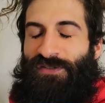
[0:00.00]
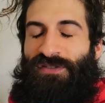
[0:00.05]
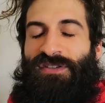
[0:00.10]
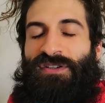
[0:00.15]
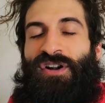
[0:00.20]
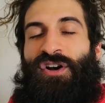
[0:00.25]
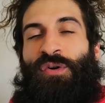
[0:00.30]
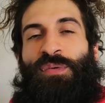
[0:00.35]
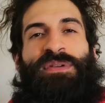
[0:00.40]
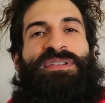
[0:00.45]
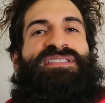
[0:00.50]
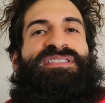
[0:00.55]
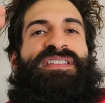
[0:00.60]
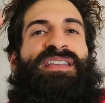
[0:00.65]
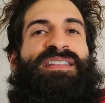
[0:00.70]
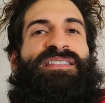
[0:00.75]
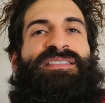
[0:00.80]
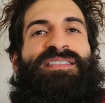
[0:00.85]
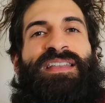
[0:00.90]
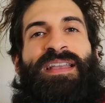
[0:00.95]
You could always
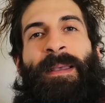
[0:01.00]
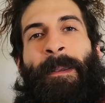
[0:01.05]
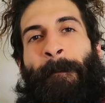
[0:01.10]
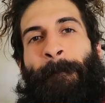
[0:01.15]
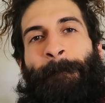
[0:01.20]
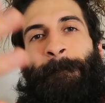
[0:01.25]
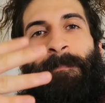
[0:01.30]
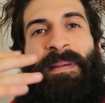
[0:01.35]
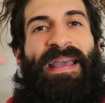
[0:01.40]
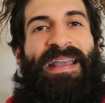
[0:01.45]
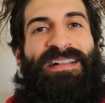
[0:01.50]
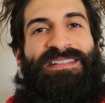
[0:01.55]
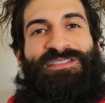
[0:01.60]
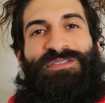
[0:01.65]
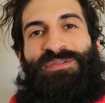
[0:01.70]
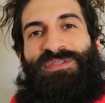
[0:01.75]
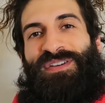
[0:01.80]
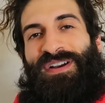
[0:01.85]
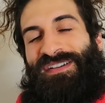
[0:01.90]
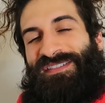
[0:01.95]
get back
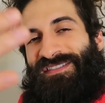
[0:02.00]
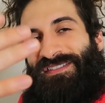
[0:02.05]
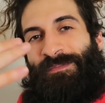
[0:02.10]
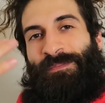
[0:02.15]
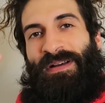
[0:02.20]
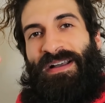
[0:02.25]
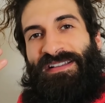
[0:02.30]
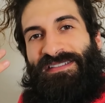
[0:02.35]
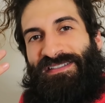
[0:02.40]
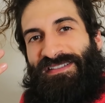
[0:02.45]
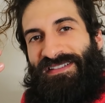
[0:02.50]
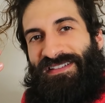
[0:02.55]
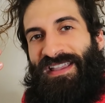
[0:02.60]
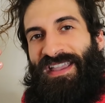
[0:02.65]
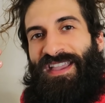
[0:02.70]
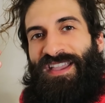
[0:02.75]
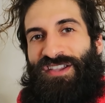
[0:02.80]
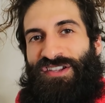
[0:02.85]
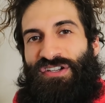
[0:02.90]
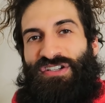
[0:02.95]
to
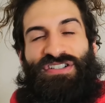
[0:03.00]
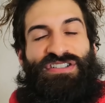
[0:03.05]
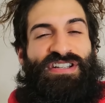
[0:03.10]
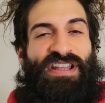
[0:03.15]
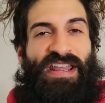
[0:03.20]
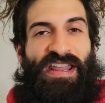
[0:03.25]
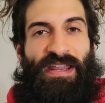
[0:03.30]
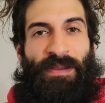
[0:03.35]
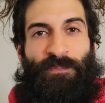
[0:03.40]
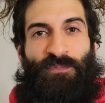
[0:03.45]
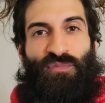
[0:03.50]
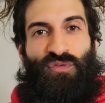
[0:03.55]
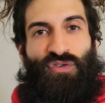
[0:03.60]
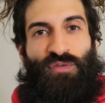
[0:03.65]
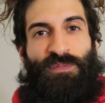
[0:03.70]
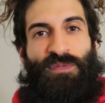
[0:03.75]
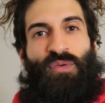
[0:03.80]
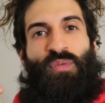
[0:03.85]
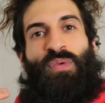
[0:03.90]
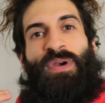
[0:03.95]
customizing your game
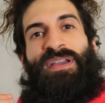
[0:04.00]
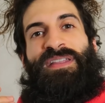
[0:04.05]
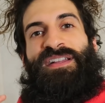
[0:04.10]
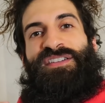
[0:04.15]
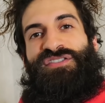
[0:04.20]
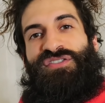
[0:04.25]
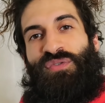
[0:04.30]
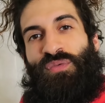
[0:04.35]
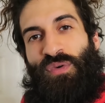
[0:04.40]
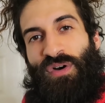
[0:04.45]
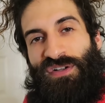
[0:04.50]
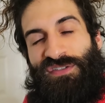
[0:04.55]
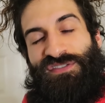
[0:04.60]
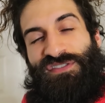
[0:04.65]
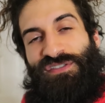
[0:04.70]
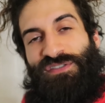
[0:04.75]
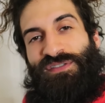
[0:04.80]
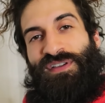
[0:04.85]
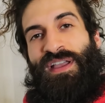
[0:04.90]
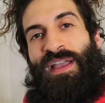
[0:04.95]
room the way that you want
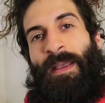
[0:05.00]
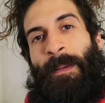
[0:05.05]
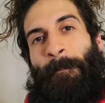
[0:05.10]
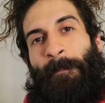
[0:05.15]
to,